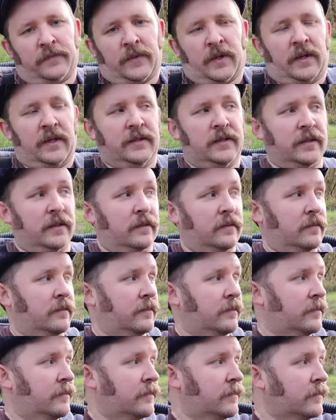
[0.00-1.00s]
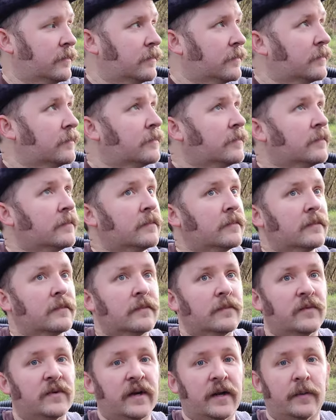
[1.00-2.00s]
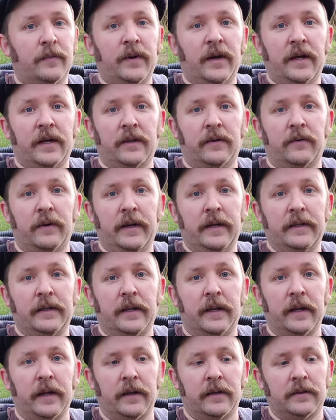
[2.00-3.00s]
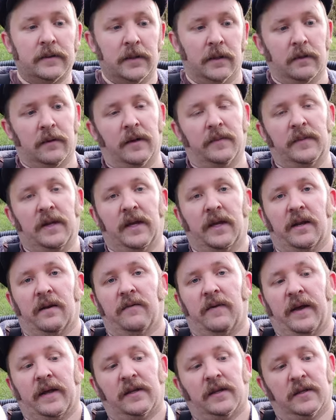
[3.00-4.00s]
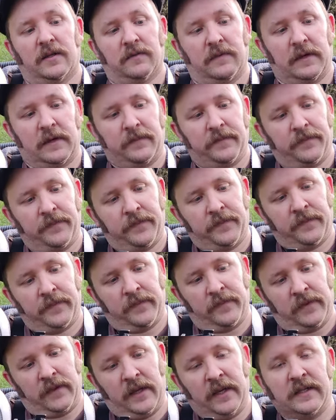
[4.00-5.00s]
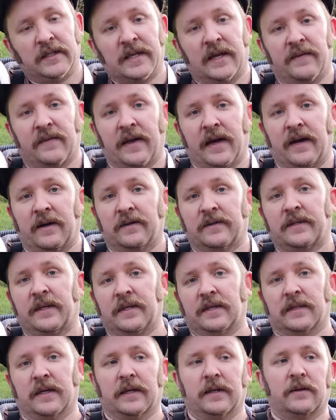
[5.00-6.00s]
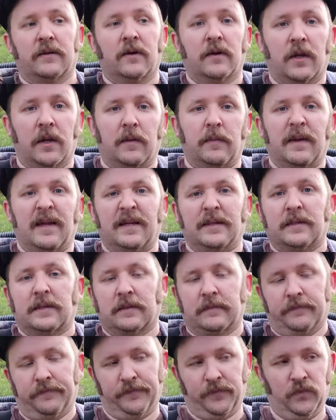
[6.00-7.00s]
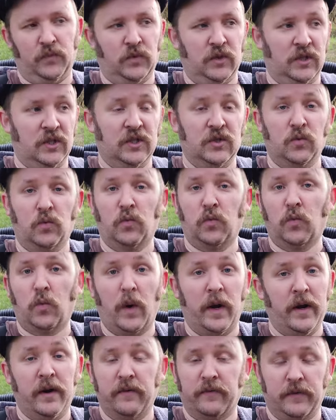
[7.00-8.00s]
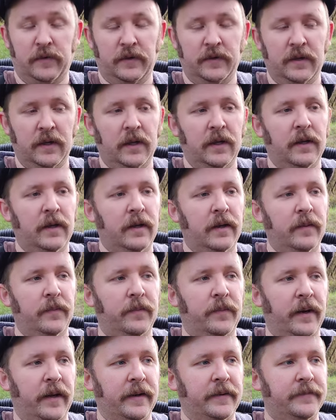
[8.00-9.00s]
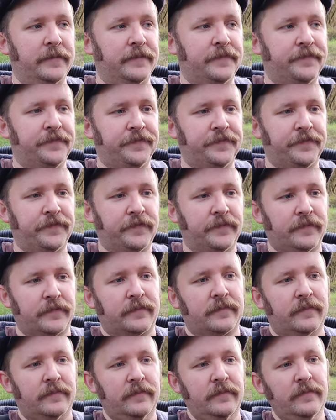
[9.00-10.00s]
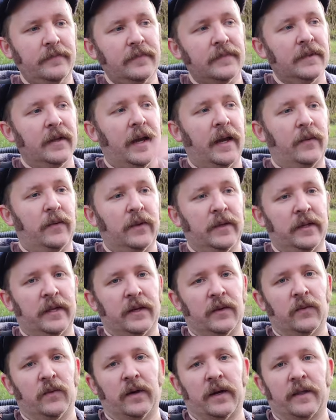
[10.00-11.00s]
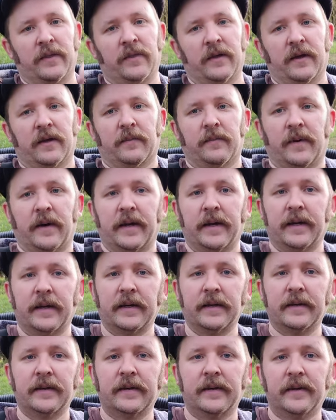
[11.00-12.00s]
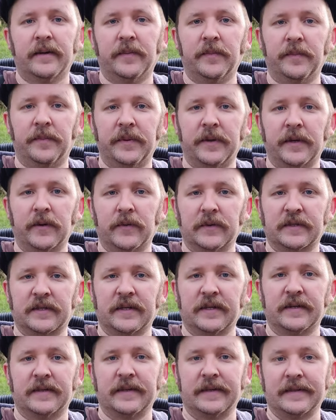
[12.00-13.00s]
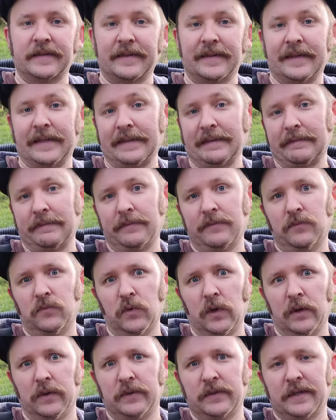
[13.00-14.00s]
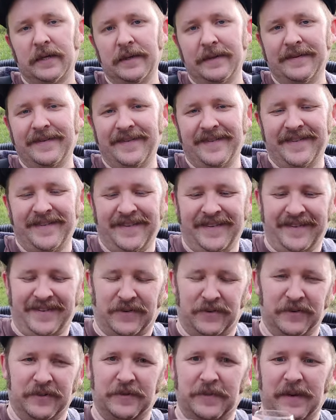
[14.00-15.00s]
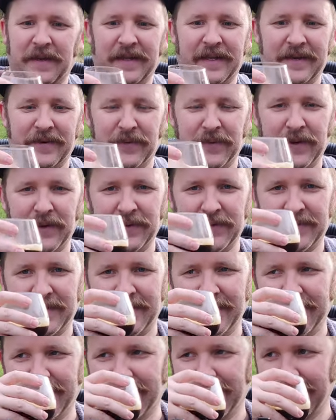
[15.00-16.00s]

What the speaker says: Also, we've got a break in the rain today, so I'm taking advantage of it. The inside of the house tastes like cooking meats, which is wonderful, but I really didn't want to think my beer was going to taste like roast, or smell like roast.